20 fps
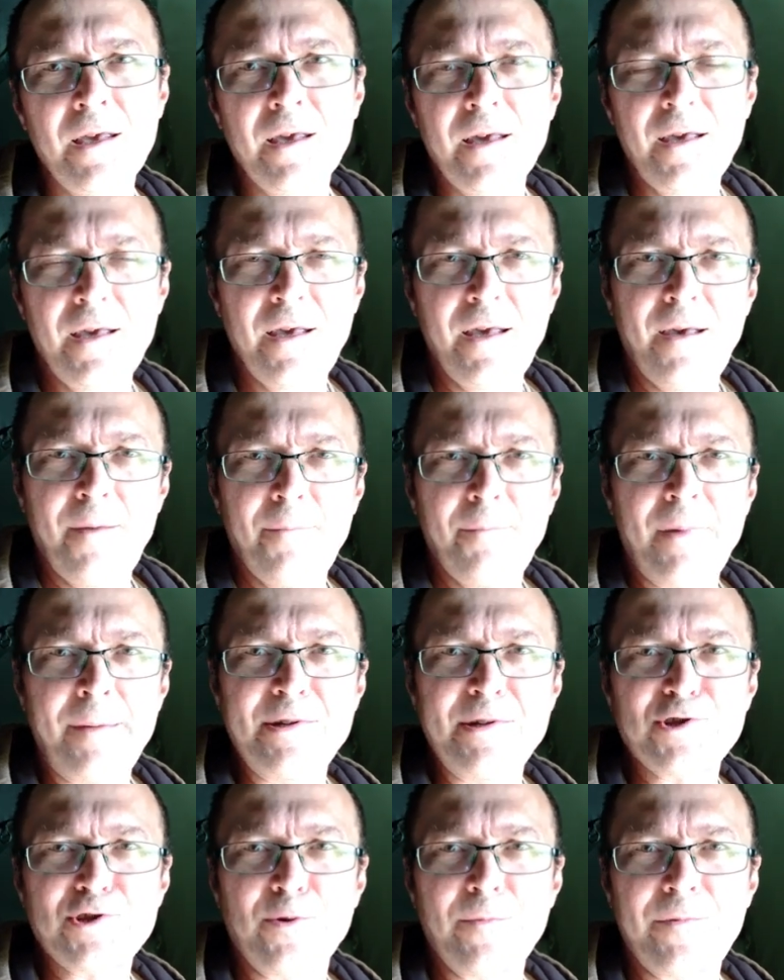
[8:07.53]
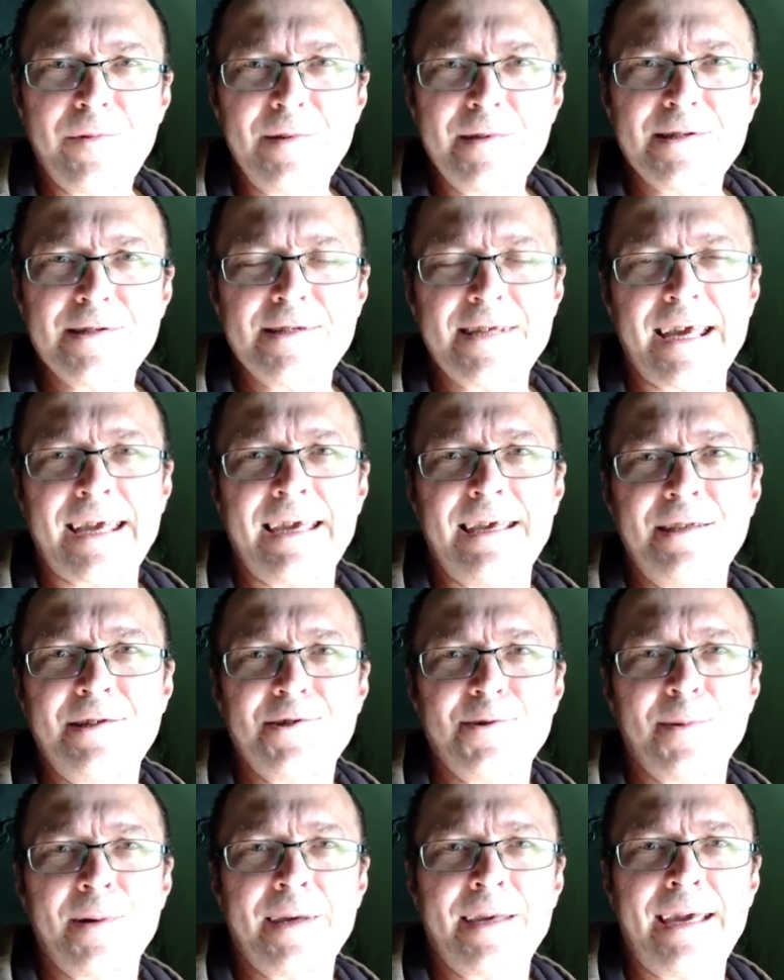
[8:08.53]
Maybe something to take into
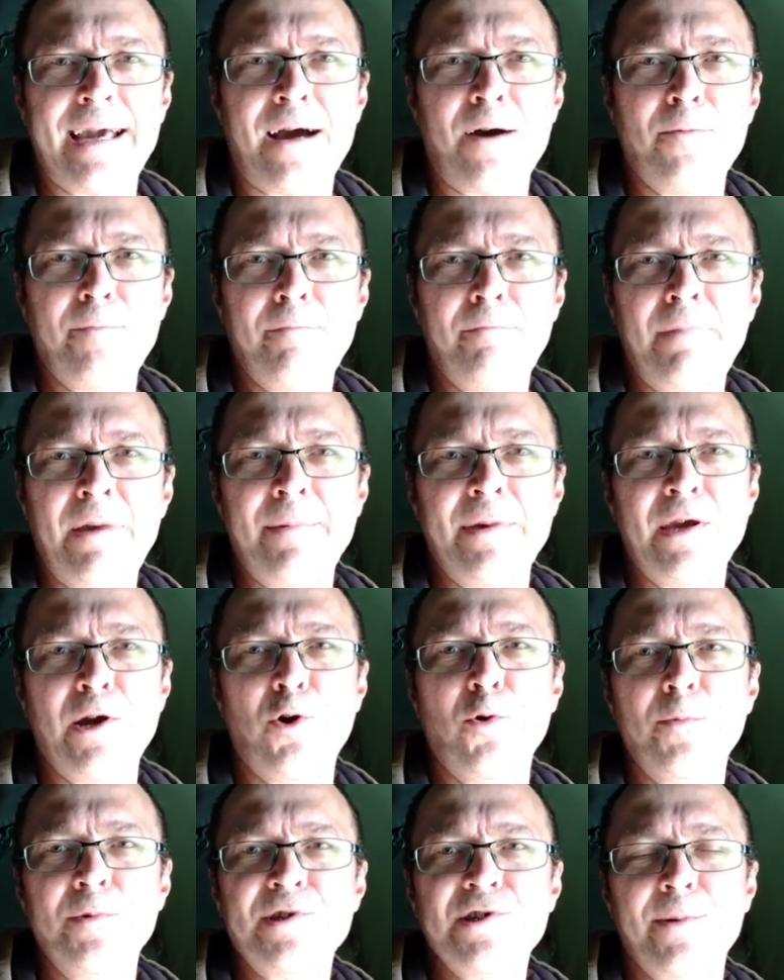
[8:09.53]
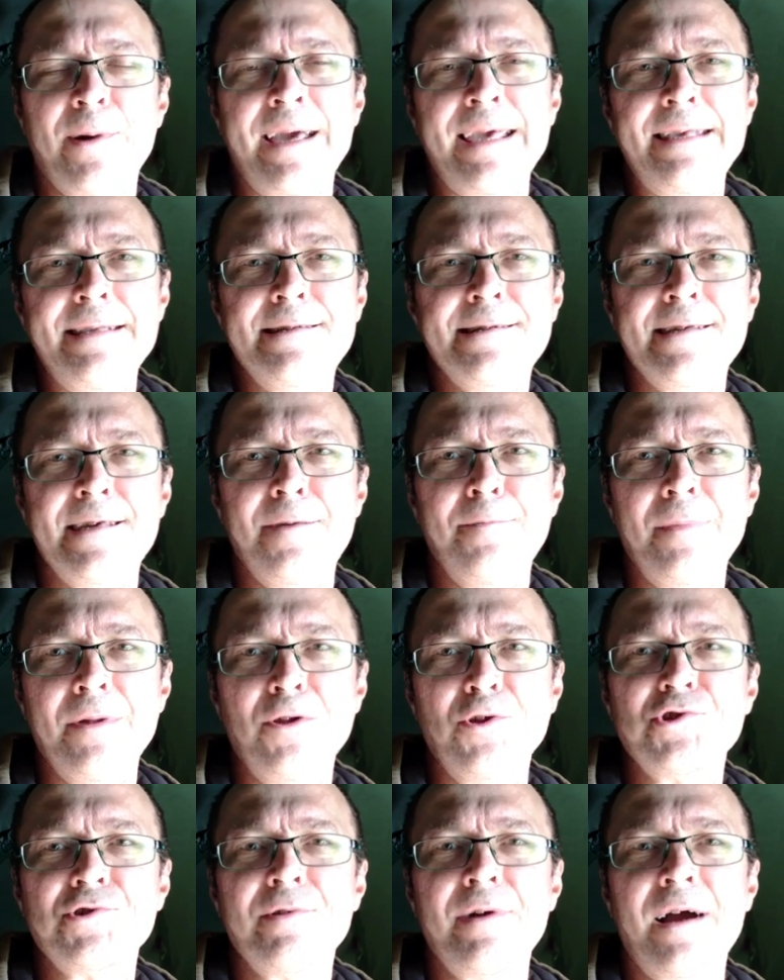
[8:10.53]
account, maybe go up to 18 mils
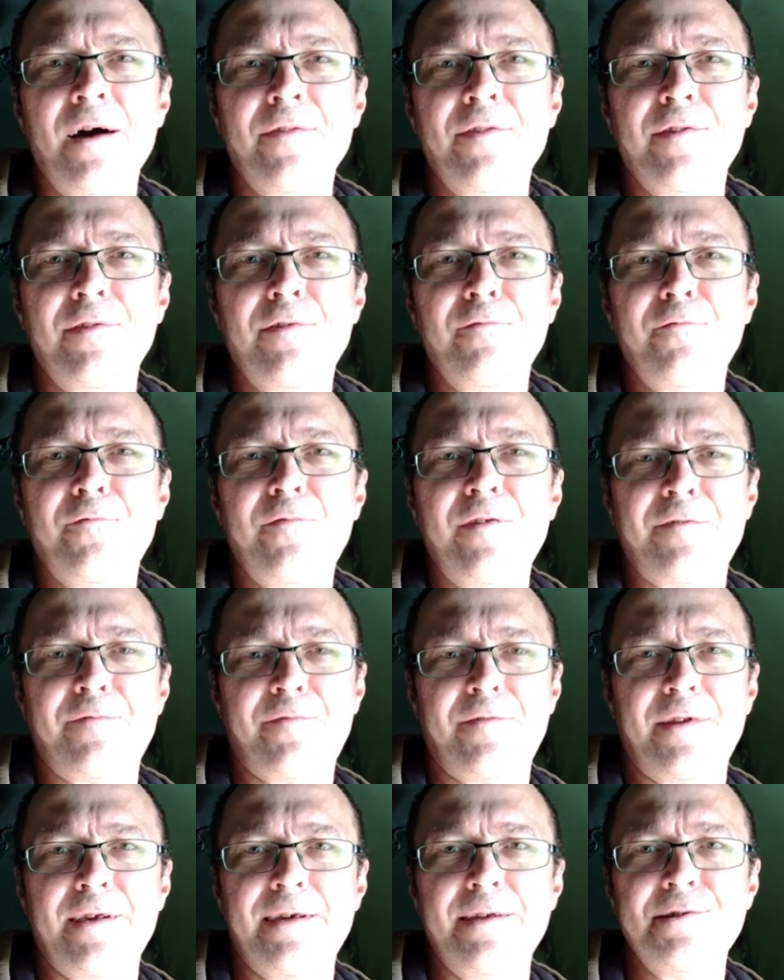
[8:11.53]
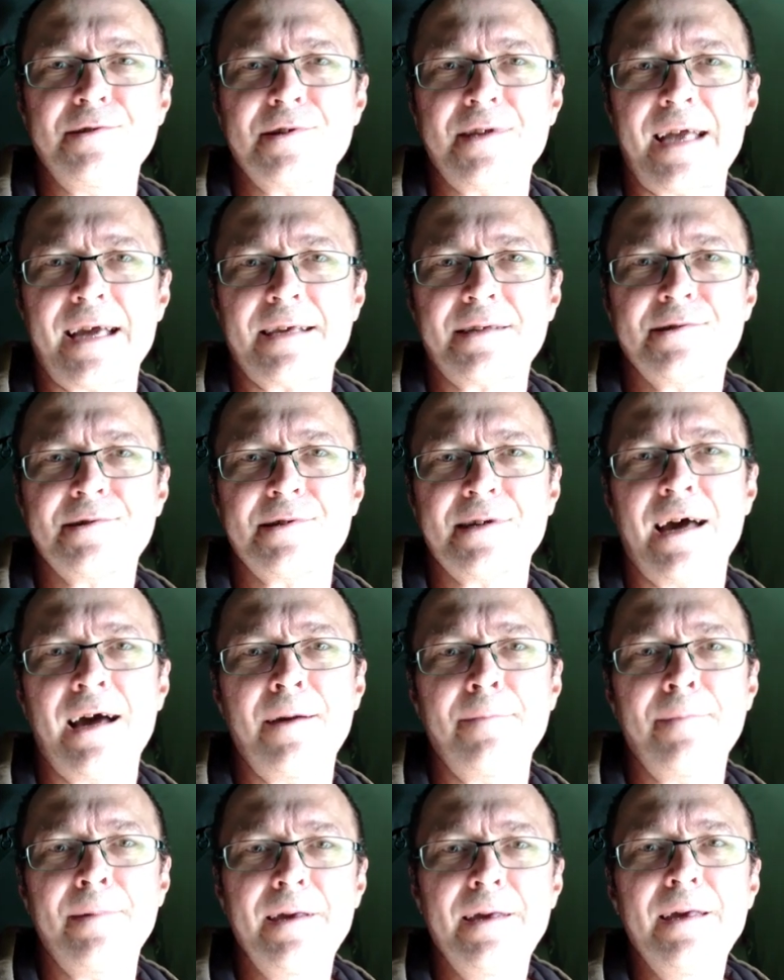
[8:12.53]
rather than 15s next time,
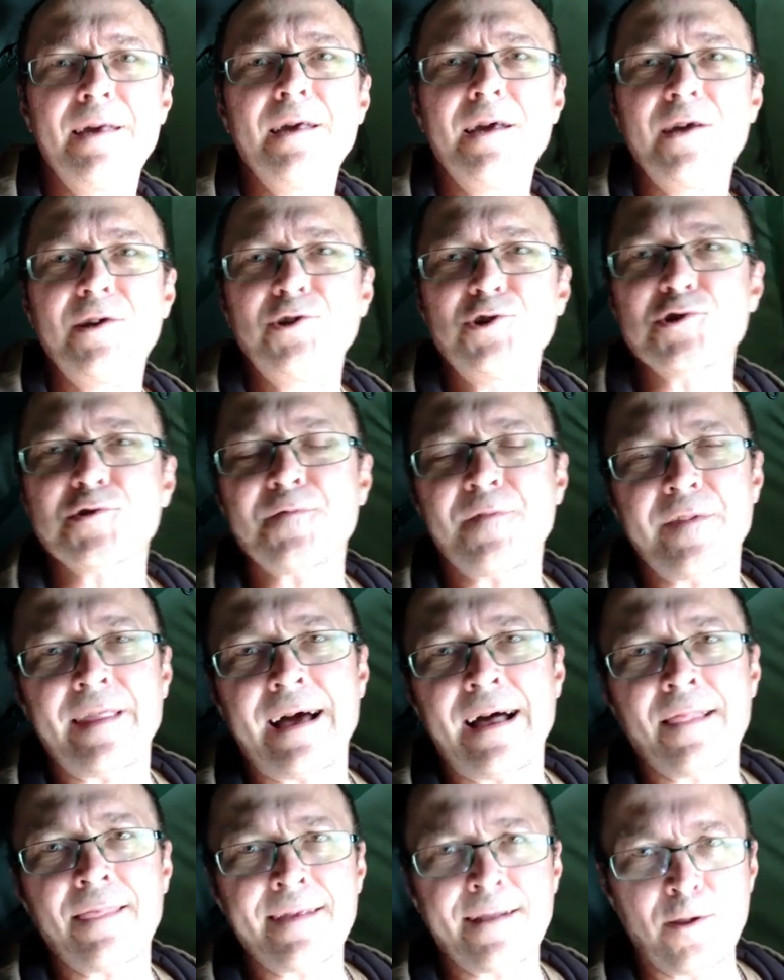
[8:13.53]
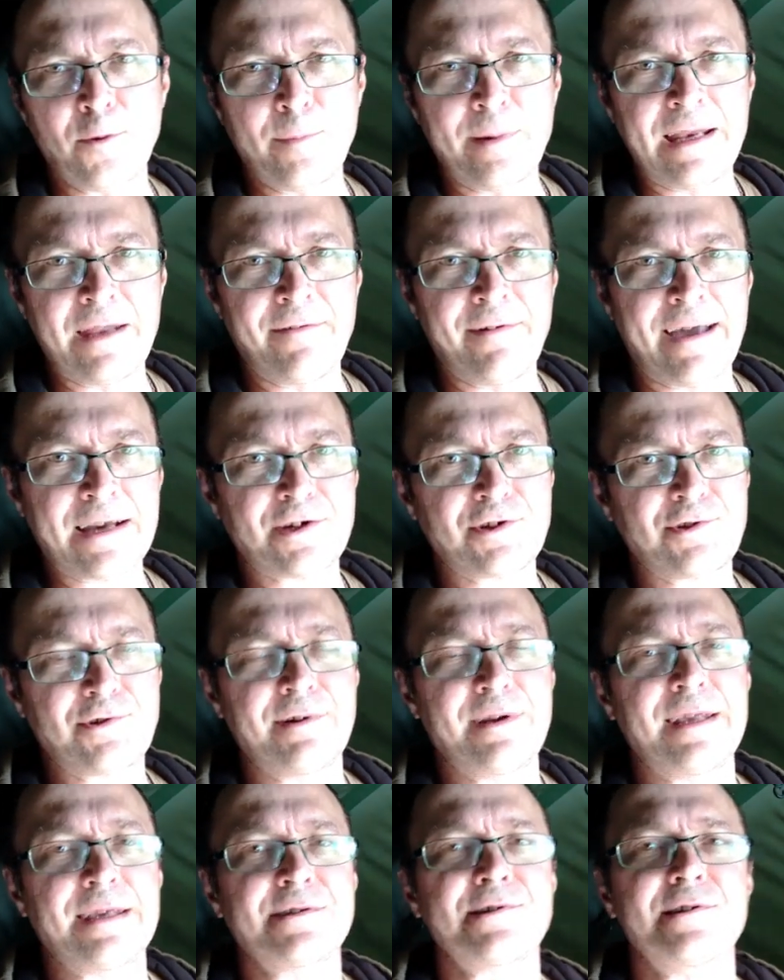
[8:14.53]
just for that little bit of extra
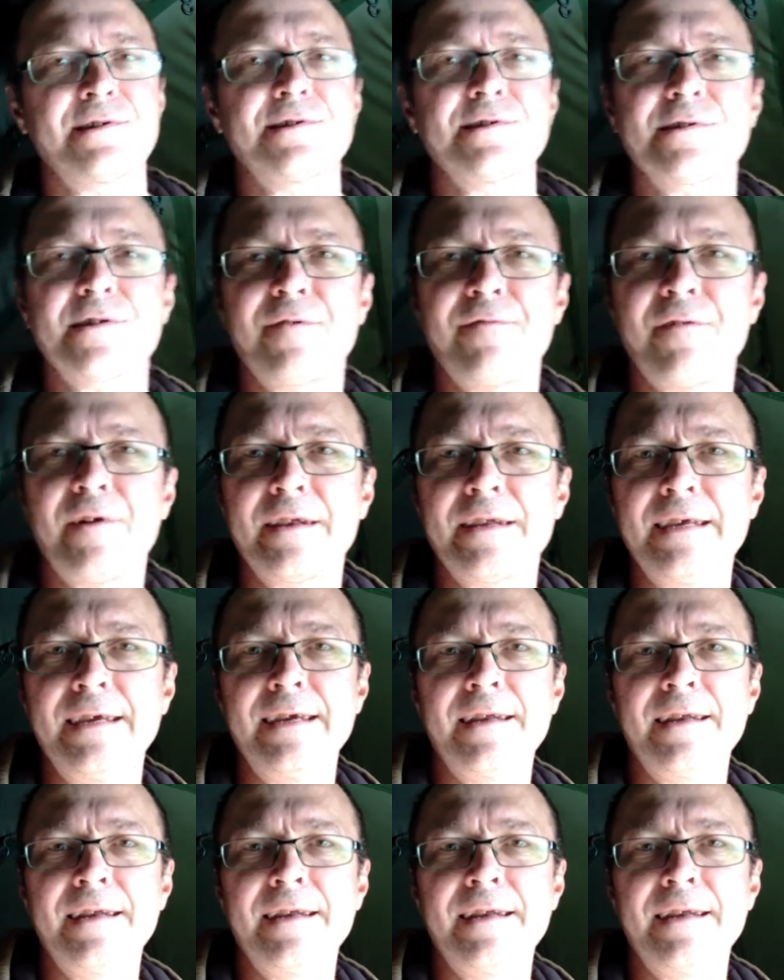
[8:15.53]
distance if I need it.